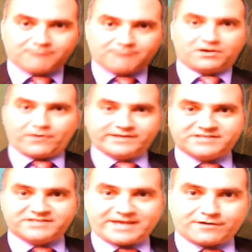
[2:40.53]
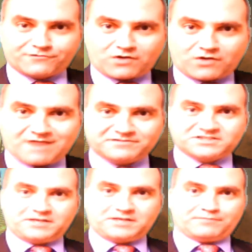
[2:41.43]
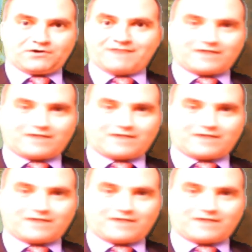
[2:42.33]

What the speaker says: I'm going to take over Office Depot.